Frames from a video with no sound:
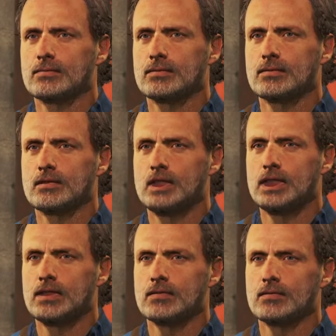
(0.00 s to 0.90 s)
Either
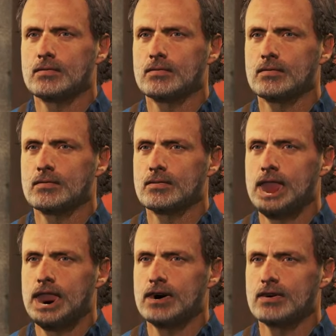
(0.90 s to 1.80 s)
way,
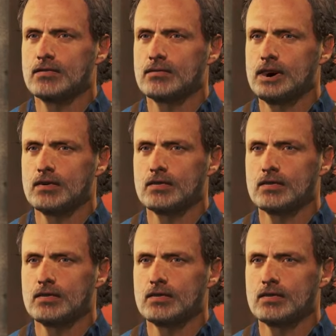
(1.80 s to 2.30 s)
I need to find